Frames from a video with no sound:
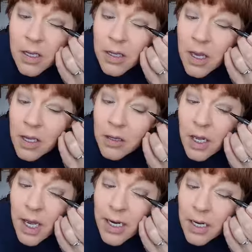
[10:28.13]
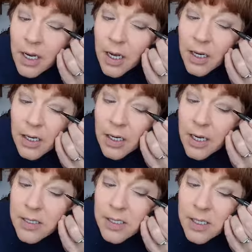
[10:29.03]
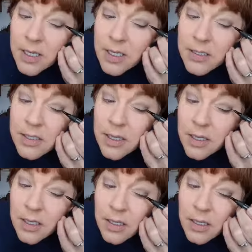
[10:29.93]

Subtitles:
They glide on nice and easy.